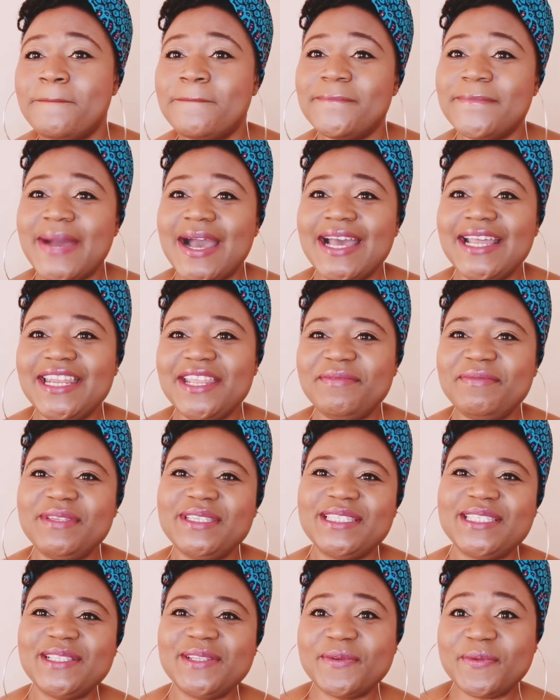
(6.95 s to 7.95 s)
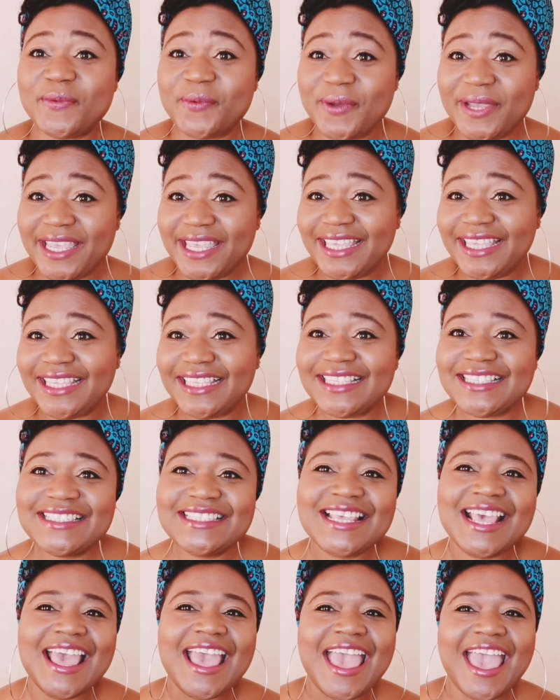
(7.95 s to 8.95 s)
My name is
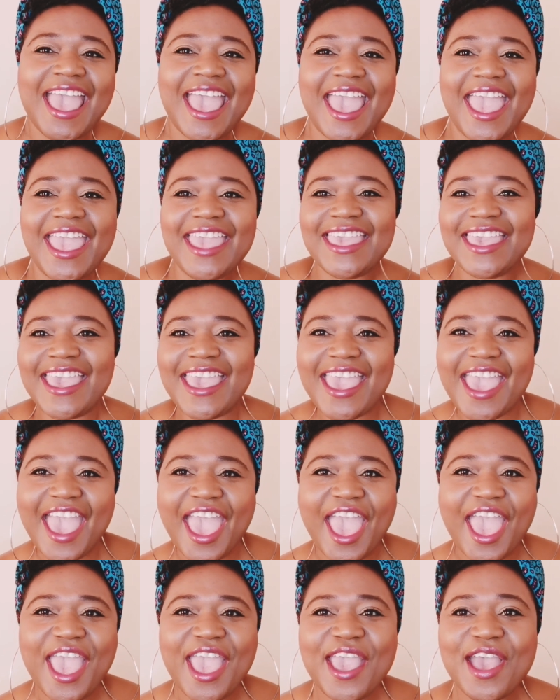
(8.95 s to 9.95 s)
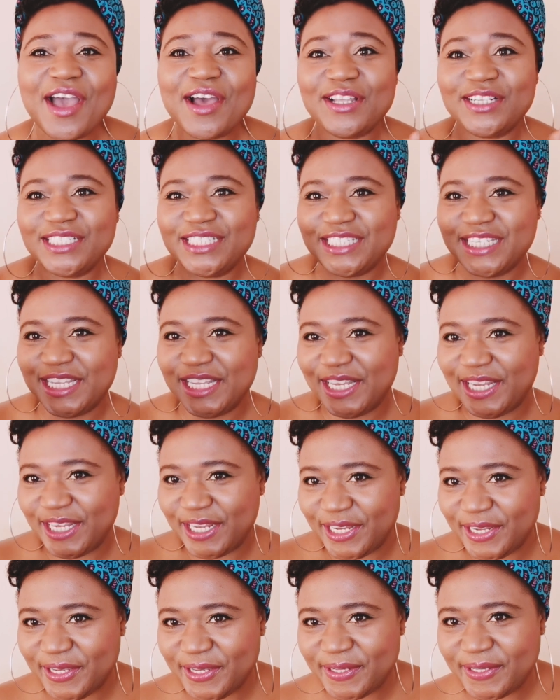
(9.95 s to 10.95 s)
Louise, aka Auntie
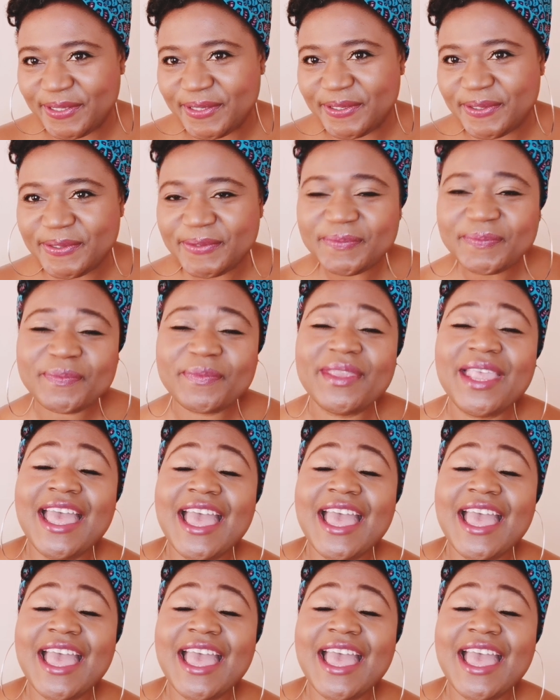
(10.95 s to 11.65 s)
Lou.